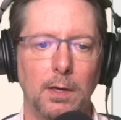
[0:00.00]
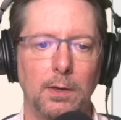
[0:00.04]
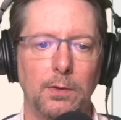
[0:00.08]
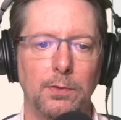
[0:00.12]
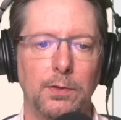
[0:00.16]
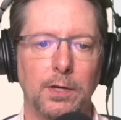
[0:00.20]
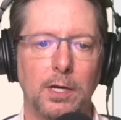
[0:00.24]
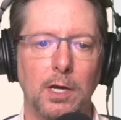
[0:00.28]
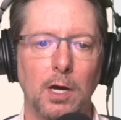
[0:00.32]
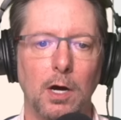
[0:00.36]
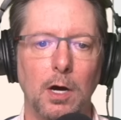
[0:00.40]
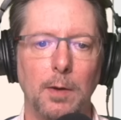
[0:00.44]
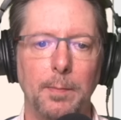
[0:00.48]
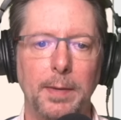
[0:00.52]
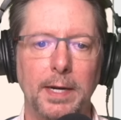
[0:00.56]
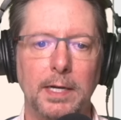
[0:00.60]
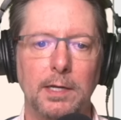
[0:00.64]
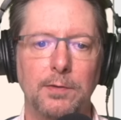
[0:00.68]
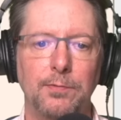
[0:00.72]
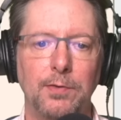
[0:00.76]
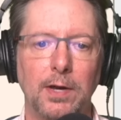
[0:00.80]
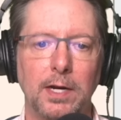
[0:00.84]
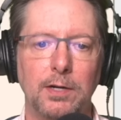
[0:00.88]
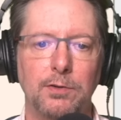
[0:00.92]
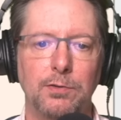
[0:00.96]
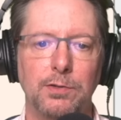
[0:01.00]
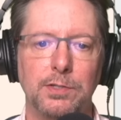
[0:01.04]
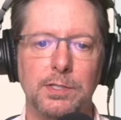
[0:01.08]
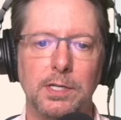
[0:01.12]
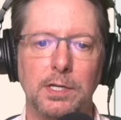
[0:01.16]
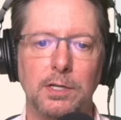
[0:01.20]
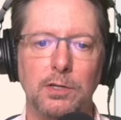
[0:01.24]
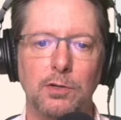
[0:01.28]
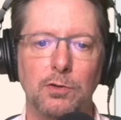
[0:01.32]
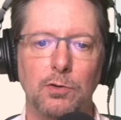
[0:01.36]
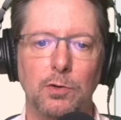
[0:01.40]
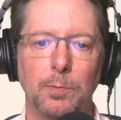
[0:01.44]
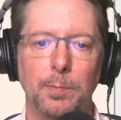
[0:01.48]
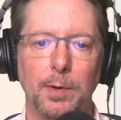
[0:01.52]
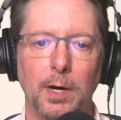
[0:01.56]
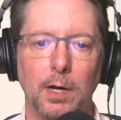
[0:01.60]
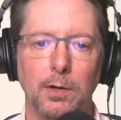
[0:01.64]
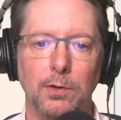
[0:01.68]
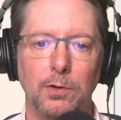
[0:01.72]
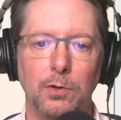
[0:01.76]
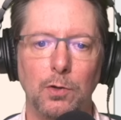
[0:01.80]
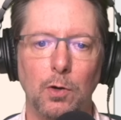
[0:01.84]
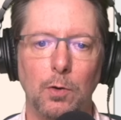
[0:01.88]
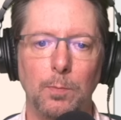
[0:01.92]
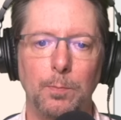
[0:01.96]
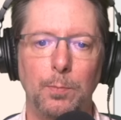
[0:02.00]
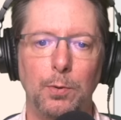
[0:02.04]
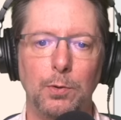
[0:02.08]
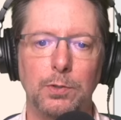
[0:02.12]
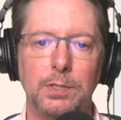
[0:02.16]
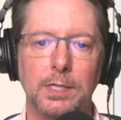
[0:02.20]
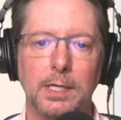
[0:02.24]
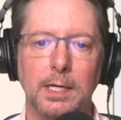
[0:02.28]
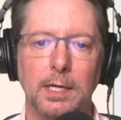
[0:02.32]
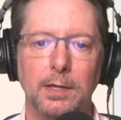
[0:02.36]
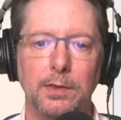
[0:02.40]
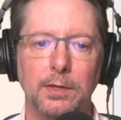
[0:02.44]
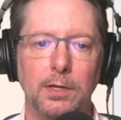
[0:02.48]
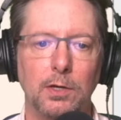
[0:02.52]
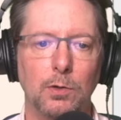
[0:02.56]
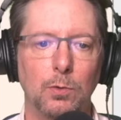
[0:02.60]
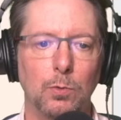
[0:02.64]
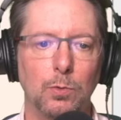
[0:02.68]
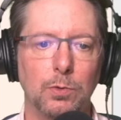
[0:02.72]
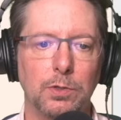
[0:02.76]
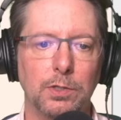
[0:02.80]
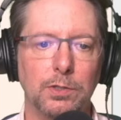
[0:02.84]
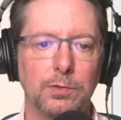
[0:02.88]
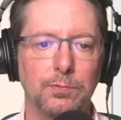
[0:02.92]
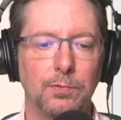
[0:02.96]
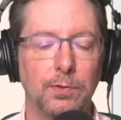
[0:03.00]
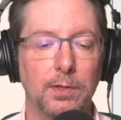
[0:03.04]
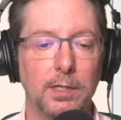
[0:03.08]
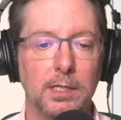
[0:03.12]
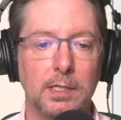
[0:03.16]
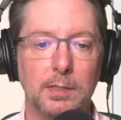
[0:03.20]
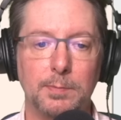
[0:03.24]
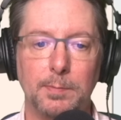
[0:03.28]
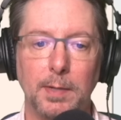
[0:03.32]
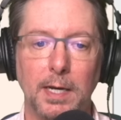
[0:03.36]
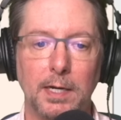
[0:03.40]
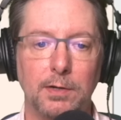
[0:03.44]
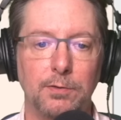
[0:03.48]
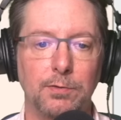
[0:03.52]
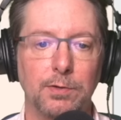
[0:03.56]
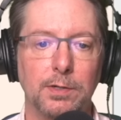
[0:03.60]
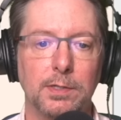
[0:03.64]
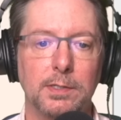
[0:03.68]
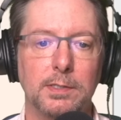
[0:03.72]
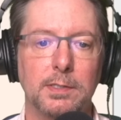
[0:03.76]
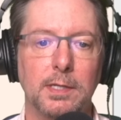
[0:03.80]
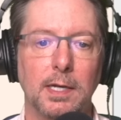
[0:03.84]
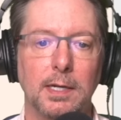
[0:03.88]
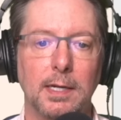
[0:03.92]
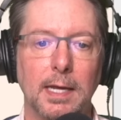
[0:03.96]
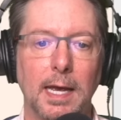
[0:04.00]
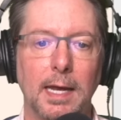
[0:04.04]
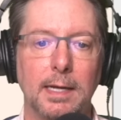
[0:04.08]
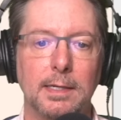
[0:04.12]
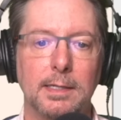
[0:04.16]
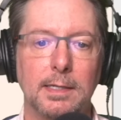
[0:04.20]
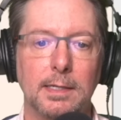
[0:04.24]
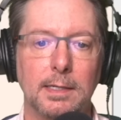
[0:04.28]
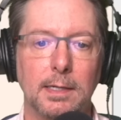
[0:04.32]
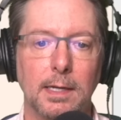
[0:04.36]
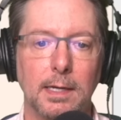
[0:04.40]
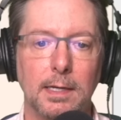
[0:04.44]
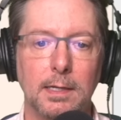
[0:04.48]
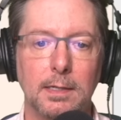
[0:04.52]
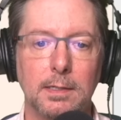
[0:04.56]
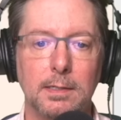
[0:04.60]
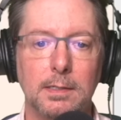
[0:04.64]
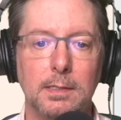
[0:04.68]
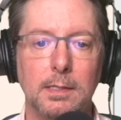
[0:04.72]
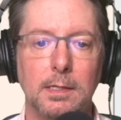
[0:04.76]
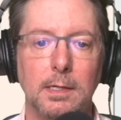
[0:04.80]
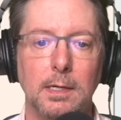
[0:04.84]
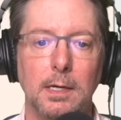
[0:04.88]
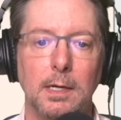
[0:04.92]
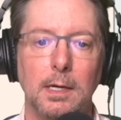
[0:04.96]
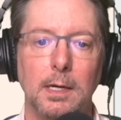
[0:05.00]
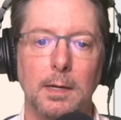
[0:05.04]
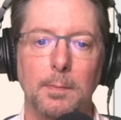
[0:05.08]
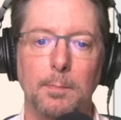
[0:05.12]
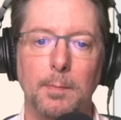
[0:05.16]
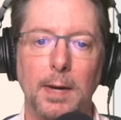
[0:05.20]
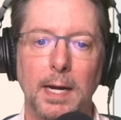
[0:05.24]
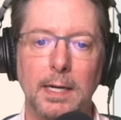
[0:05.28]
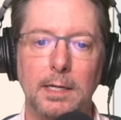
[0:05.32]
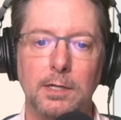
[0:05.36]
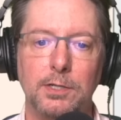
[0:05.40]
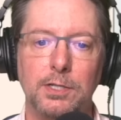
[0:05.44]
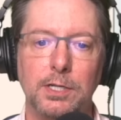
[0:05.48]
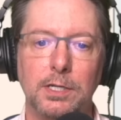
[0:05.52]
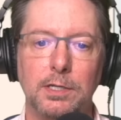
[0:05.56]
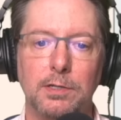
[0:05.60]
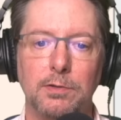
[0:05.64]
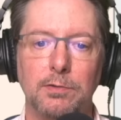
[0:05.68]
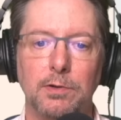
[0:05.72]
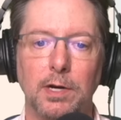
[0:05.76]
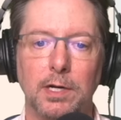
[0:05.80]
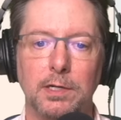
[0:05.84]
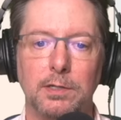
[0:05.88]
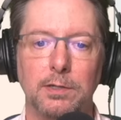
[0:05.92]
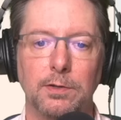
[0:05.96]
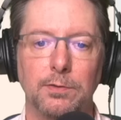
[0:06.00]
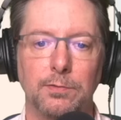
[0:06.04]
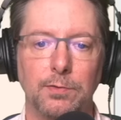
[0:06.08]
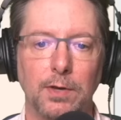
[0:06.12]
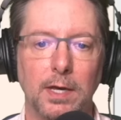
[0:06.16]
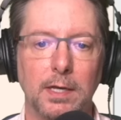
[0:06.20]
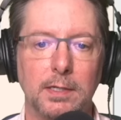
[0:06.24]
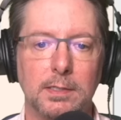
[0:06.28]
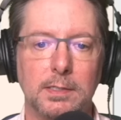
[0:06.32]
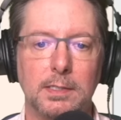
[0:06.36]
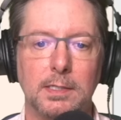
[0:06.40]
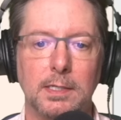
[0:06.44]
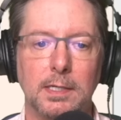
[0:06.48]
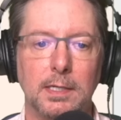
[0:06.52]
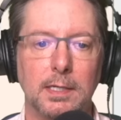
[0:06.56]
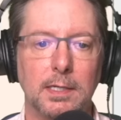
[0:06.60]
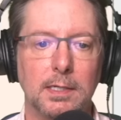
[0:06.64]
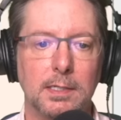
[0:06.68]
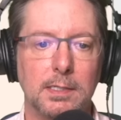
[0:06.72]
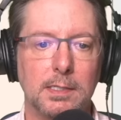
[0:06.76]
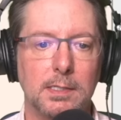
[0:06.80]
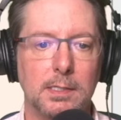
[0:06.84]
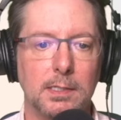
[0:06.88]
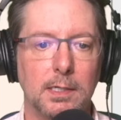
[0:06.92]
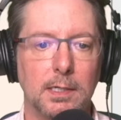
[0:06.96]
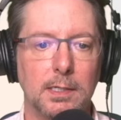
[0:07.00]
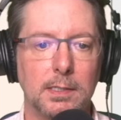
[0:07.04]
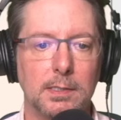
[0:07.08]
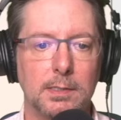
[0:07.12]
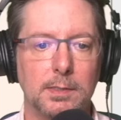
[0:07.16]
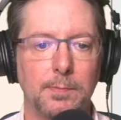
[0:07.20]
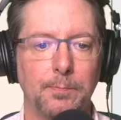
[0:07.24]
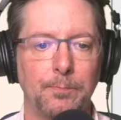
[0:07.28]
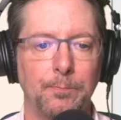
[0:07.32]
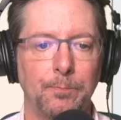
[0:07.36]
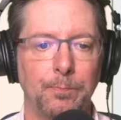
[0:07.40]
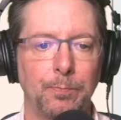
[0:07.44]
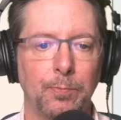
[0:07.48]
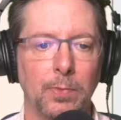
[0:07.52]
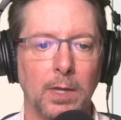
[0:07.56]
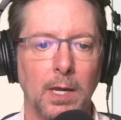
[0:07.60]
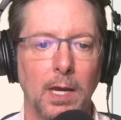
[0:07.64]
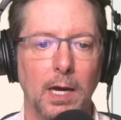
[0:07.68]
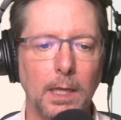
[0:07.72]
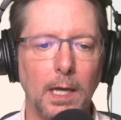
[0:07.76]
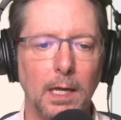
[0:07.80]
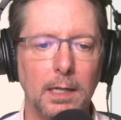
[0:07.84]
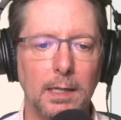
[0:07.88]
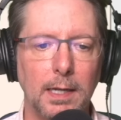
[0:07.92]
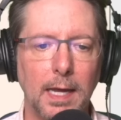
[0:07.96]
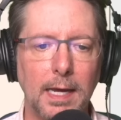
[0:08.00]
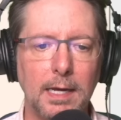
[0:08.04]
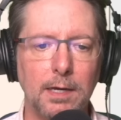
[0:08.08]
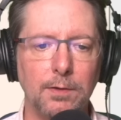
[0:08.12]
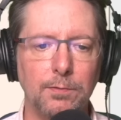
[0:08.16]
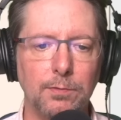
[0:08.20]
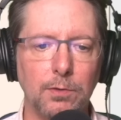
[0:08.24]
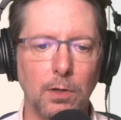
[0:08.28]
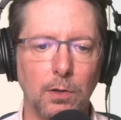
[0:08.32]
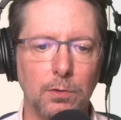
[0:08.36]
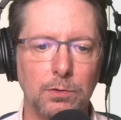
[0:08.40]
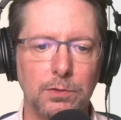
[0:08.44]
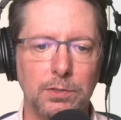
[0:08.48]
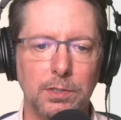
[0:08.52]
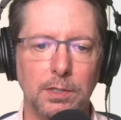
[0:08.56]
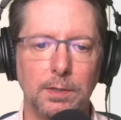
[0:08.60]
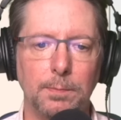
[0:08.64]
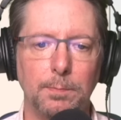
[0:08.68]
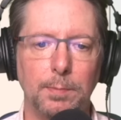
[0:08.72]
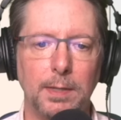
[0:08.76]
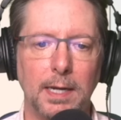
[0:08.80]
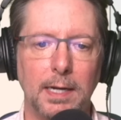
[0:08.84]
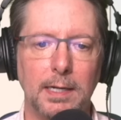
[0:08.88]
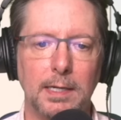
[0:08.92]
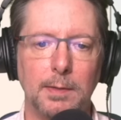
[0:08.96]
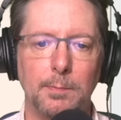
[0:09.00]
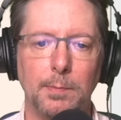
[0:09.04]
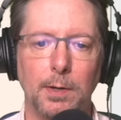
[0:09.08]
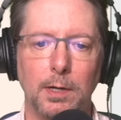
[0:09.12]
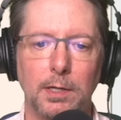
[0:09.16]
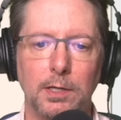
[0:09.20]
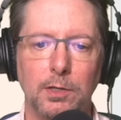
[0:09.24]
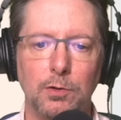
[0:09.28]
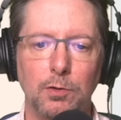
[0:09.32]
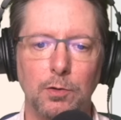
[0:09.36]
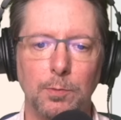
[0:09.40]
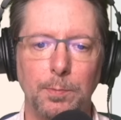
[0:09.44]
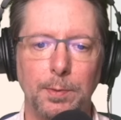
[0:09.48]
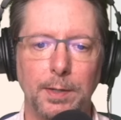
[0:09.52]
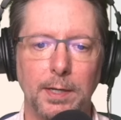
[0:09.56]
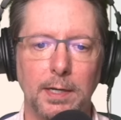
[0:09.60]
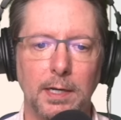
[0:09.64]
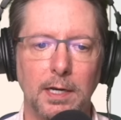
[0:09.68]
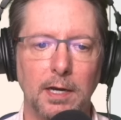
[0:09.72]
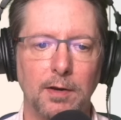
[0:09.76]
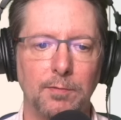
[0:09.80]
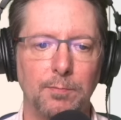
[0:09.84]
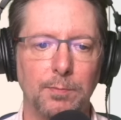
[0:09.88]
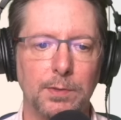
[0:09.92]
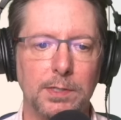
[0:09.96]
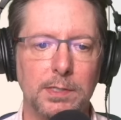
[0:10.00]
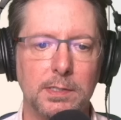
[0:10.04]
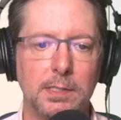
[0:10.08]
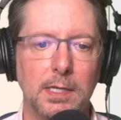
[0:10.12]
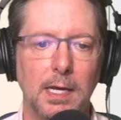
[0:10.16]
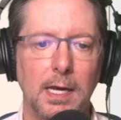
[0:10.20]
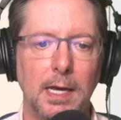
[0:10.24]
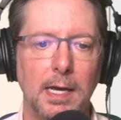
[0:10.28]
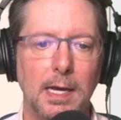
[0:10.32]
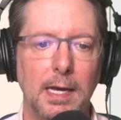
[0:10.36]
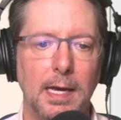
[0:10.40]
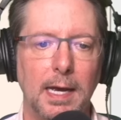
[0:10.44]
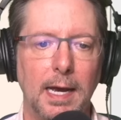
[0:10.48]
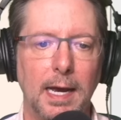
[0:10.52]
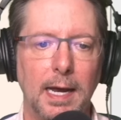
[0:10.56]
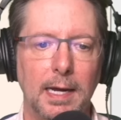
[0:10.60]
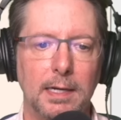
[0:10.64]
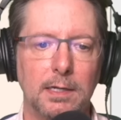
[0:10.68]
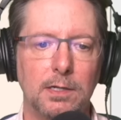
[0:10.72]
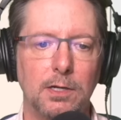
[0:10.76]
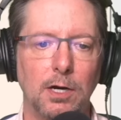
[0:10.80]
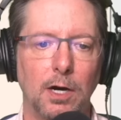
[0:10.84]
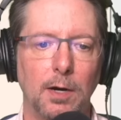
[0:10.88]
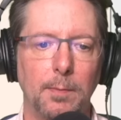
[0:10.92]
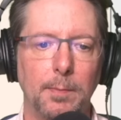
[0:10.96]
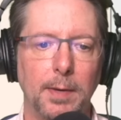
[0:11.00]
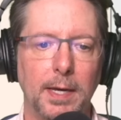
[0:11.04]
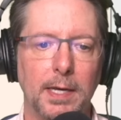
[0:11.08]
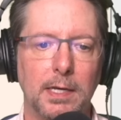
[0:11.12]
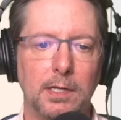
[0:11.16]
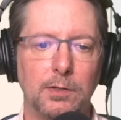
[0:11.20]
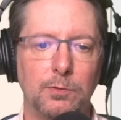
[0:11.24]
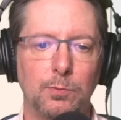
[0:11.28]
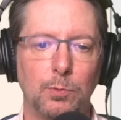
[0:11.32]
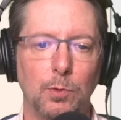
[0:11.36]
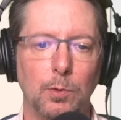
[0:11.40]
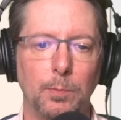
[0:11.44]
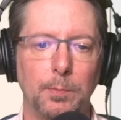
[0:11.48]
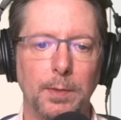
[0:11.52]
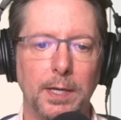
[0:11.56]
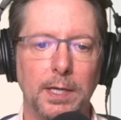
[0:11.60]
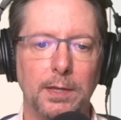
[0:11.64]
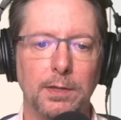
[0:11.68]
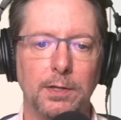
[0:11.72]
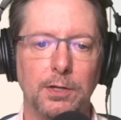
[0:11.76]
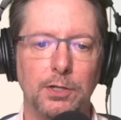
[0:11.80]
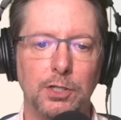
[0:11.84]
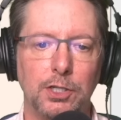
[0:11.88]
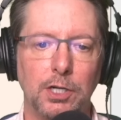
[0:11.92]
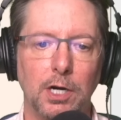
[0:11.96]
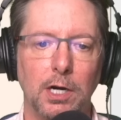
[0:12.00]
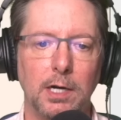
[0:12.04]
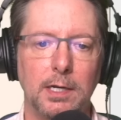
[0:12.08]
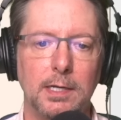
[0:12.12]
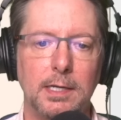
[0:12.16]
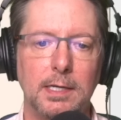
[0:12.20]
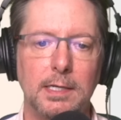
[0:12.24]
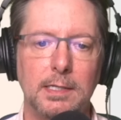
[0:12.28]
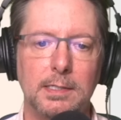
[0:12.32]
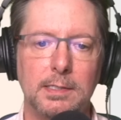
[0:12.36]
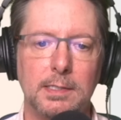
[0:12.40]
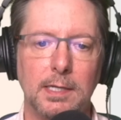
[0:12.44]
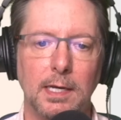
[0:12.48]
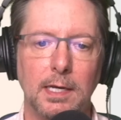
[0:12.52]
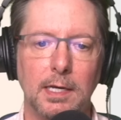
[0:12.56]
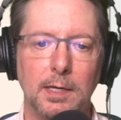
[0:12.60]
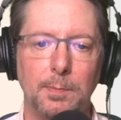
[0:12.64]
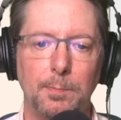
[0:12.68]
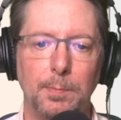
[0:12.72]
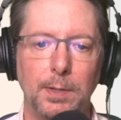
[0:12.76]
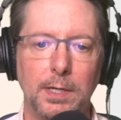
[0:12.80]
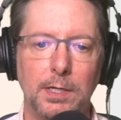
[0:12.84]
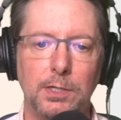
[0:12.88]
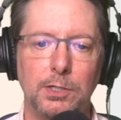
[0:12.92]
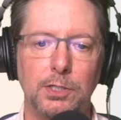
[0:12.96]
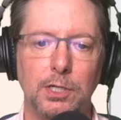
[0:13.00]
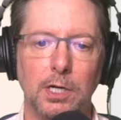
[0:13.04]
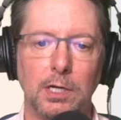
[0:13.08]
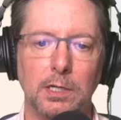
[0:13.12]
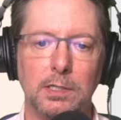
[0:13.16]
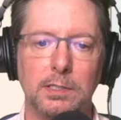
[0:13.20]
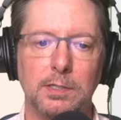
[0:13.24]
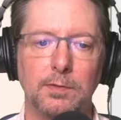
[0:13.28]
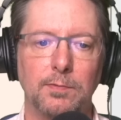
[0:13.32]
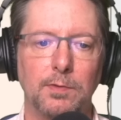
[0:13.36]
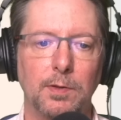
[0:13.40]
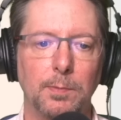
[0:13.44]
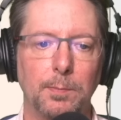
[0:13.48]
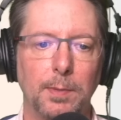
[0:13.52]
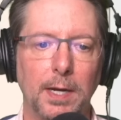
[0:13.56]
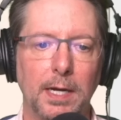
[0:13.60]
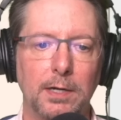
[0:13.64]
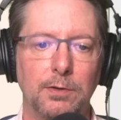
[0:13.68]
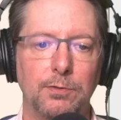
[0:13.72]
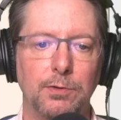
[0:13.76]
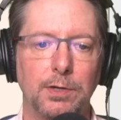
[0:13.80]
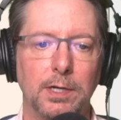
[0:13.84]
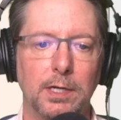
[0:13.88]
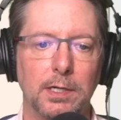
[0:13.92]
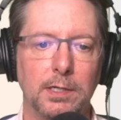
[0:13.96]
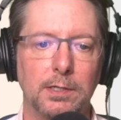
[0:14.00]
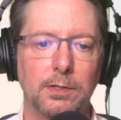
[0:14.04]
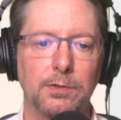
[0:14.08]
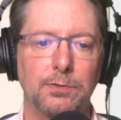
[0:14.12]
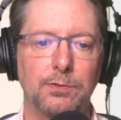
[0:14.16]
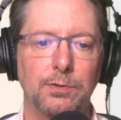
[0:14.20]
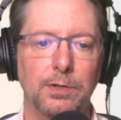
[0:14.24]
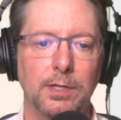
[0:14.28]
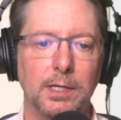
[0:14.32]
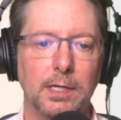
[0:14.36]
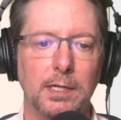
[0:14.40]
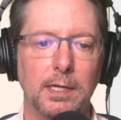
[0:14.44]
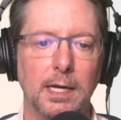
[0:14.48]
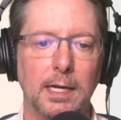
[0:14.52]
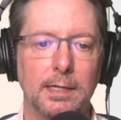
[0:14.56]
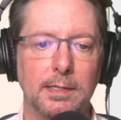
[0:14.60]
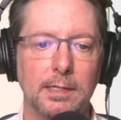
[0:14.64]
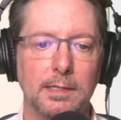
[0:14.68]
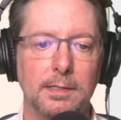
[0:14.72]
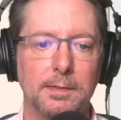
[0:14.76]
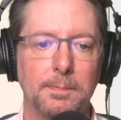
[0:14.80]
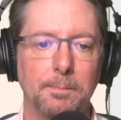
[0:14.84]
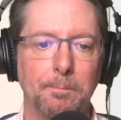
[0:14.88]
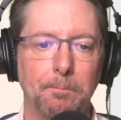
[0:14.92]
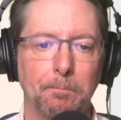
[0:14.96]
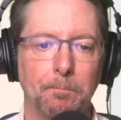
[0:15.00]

The car manufacturers in Europe are not putting in the orders for these batteries, said Andy Leyland, managing director of SC Insights. A lack of long-term planning by European governments and car makers will mean the Chinese take big chunks of the battery industry, he added.